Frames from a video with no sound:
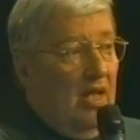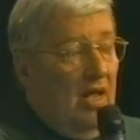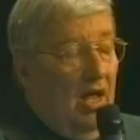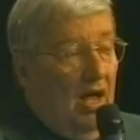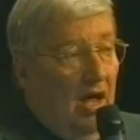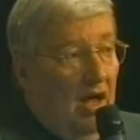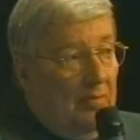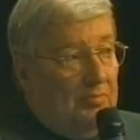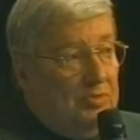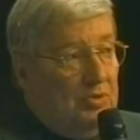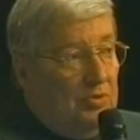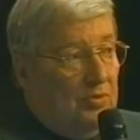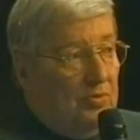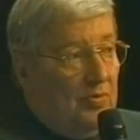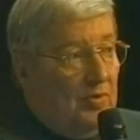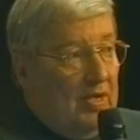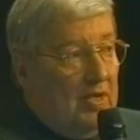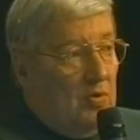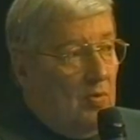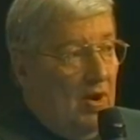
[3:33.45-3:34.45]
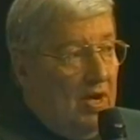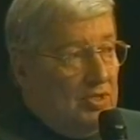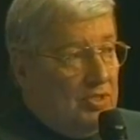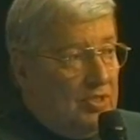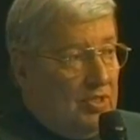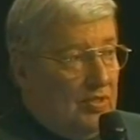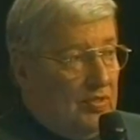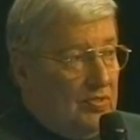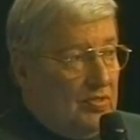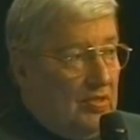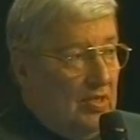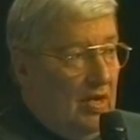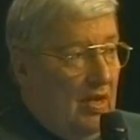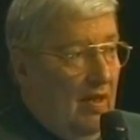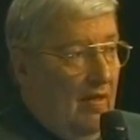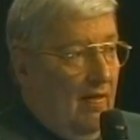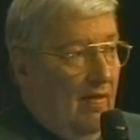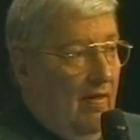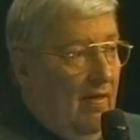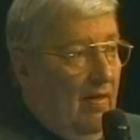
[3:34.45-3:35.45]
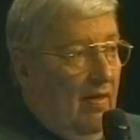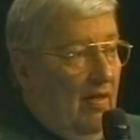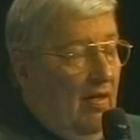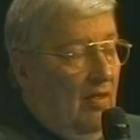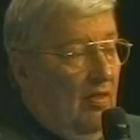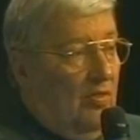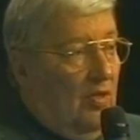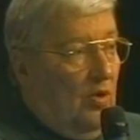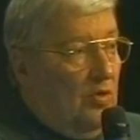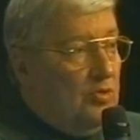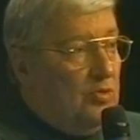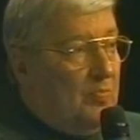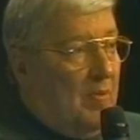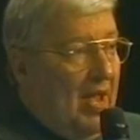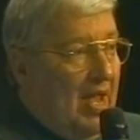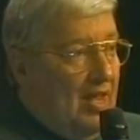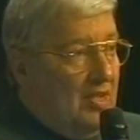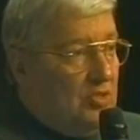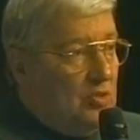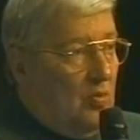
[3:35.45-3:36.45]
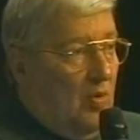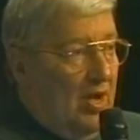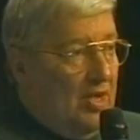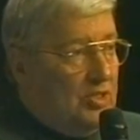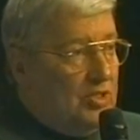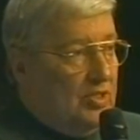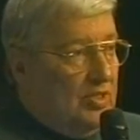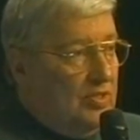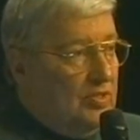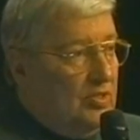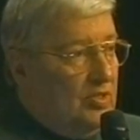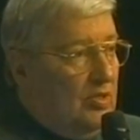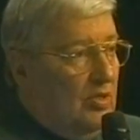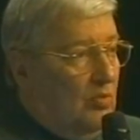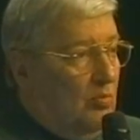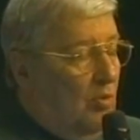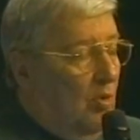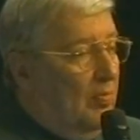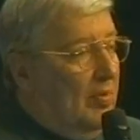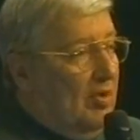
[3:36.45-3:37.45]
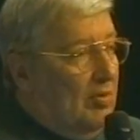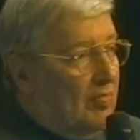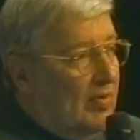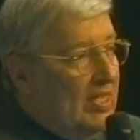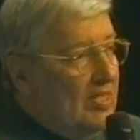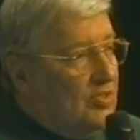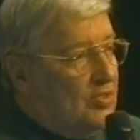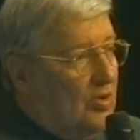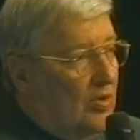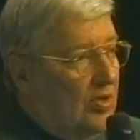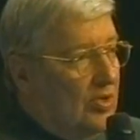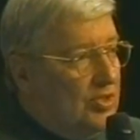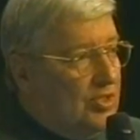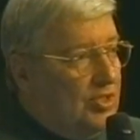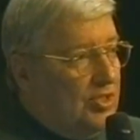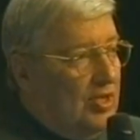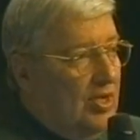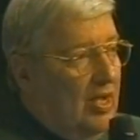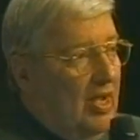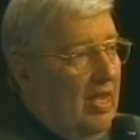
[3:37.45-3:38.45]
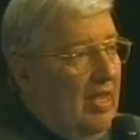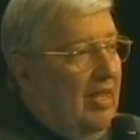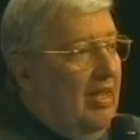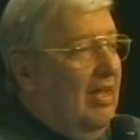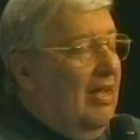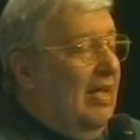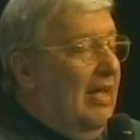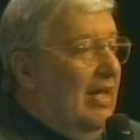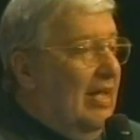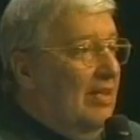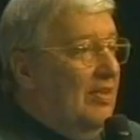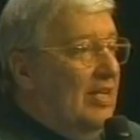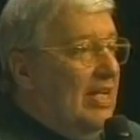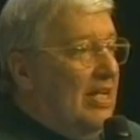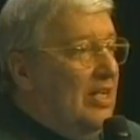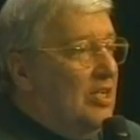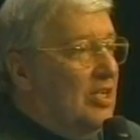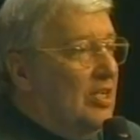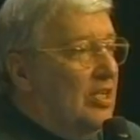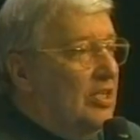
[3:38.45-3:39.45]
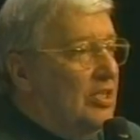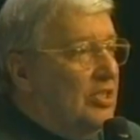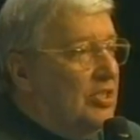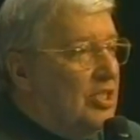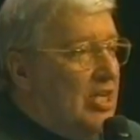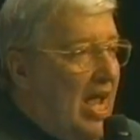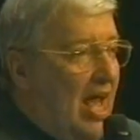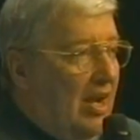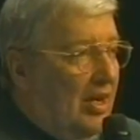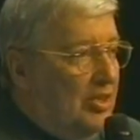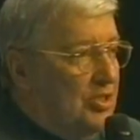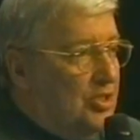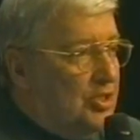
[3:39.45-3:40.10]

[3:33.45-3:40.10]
up to three questions. Those past questions will be researched in the challenge